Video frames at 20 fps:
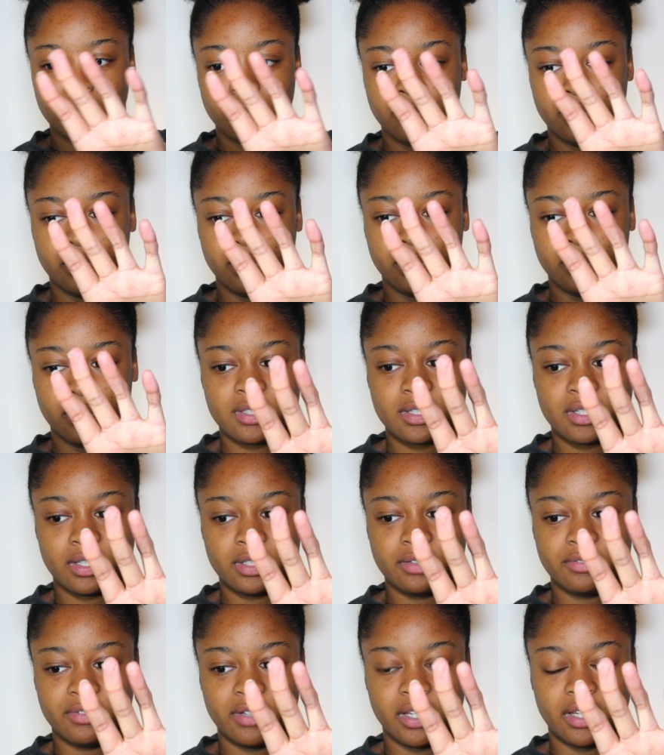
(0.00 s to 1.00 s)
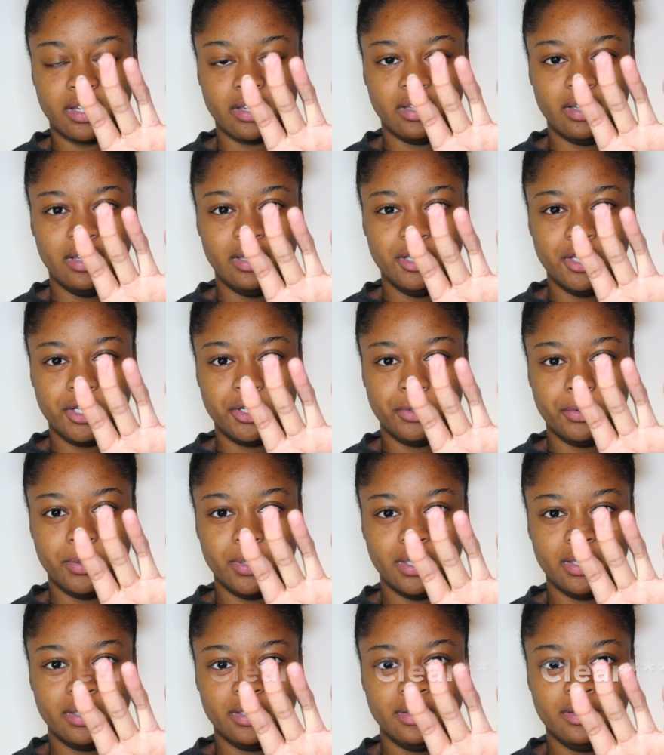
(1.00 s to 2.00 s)
but it's kind of like a
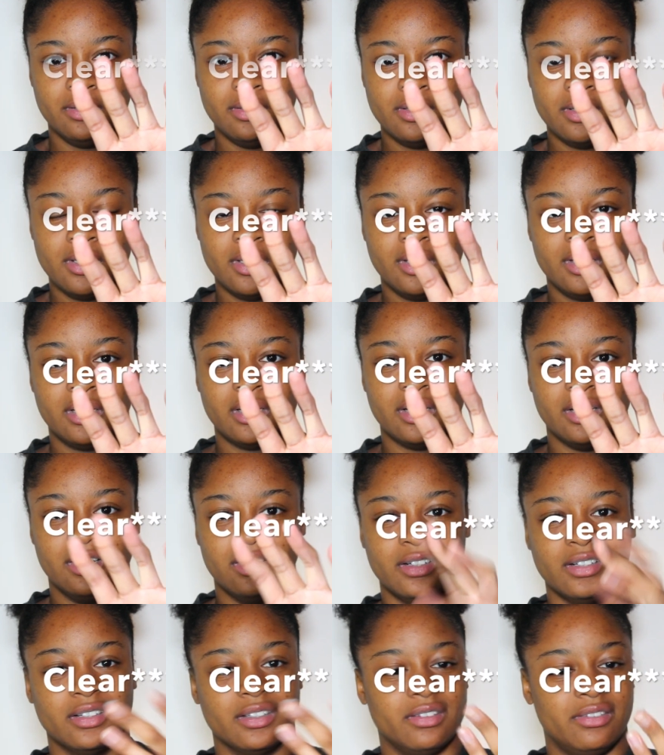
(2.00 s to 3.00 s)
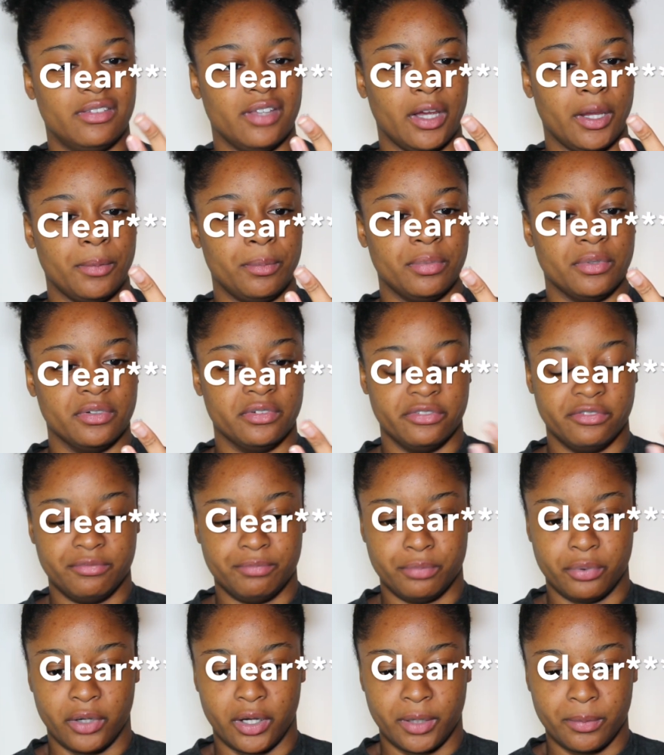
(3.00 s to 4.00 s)
liquid type
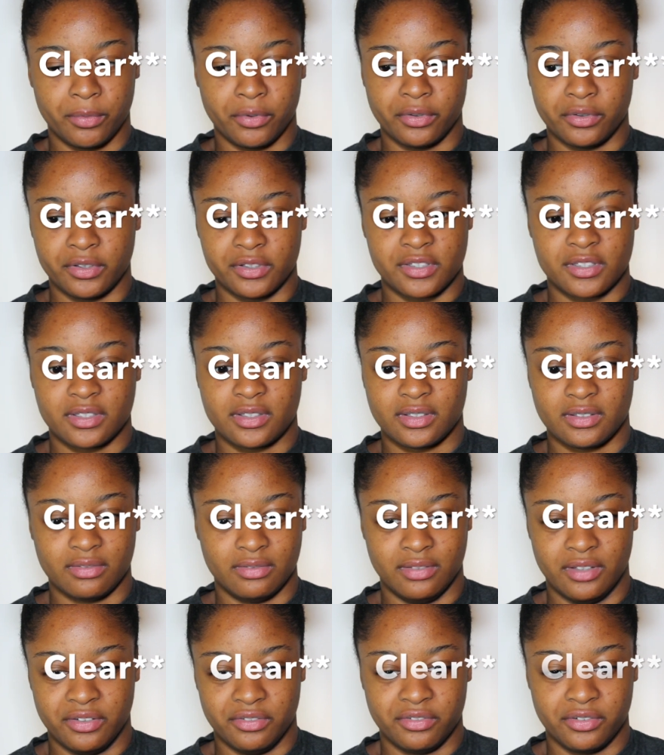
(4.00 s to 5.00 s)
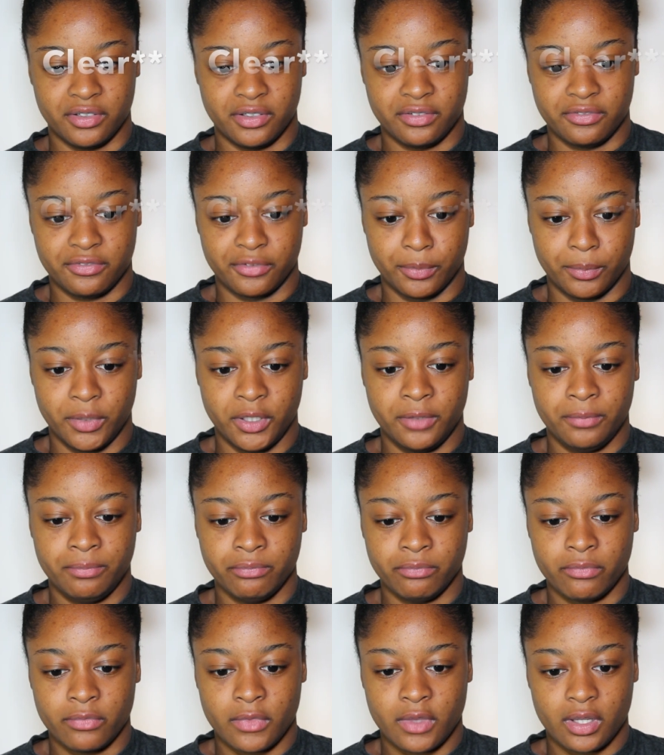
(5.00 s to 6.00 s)
of primer. It's different for me.
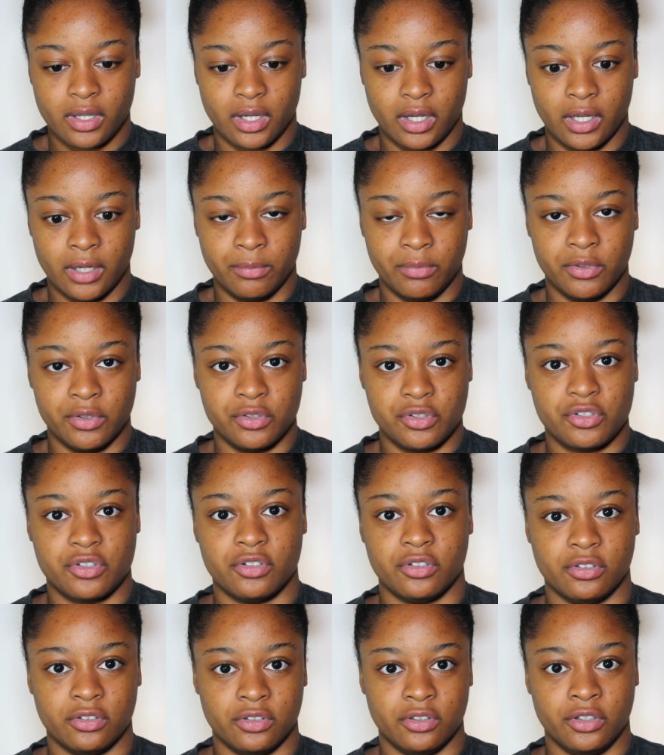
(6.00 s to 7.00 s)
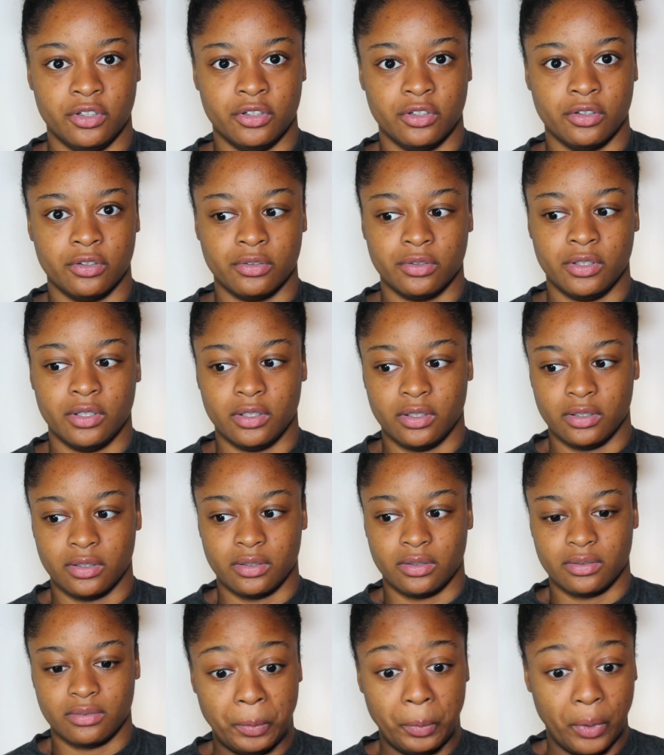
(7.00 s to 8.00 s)
I'm used to, you know, the
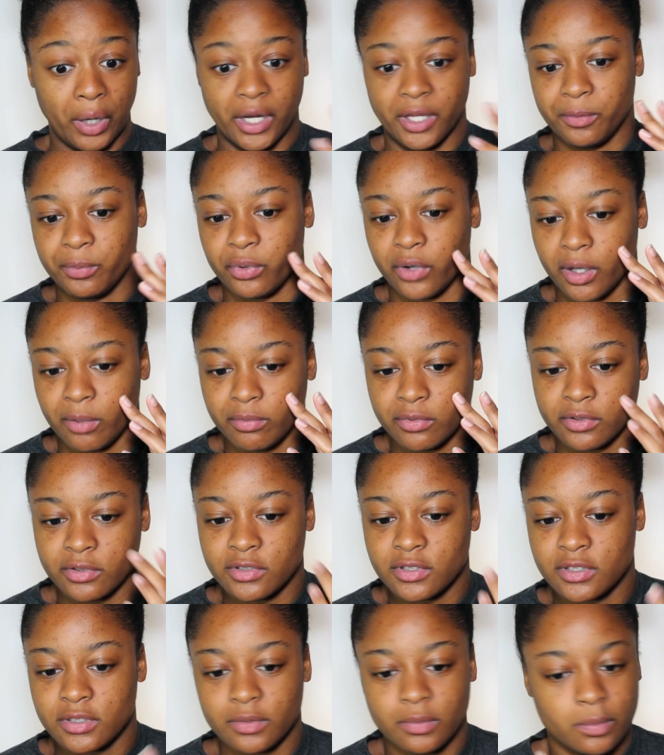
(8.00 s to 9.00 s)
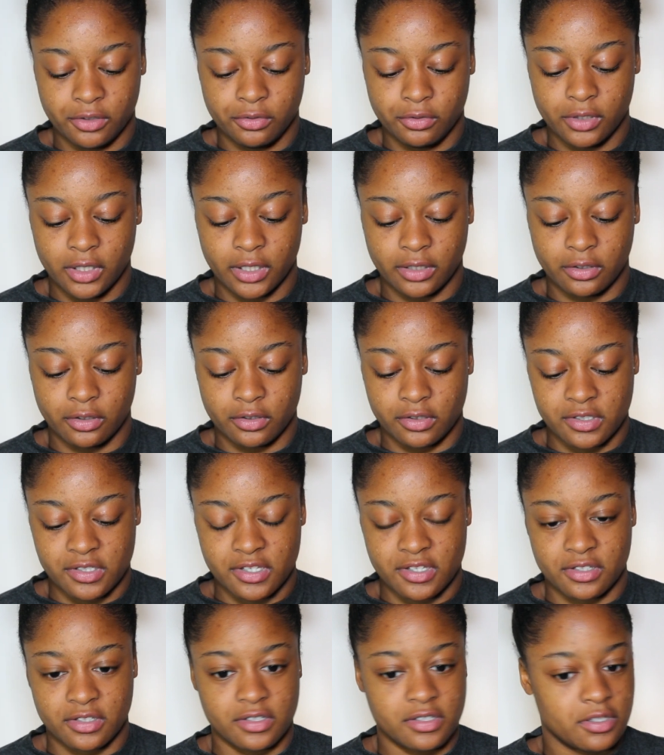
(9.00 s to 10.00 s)
white primers. I do like the
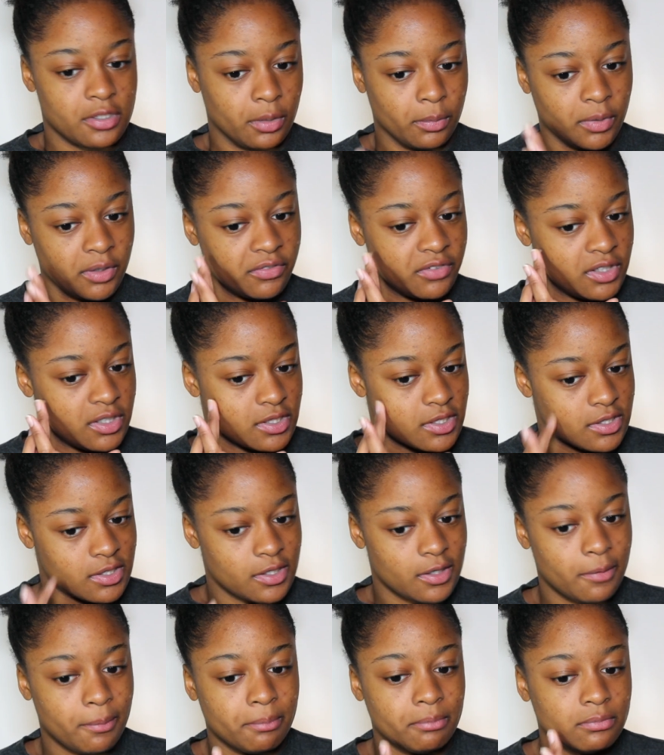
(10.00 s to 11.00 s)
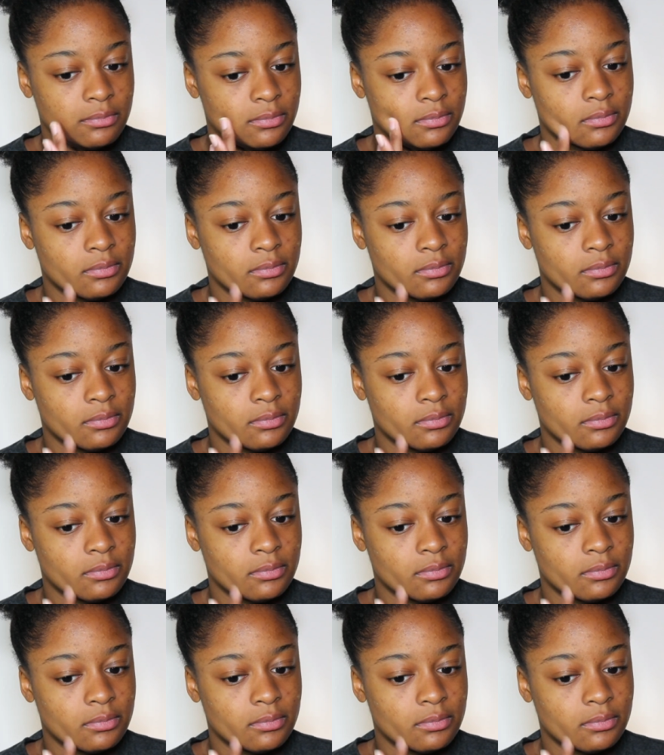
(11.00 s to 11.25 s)
consistency on my face.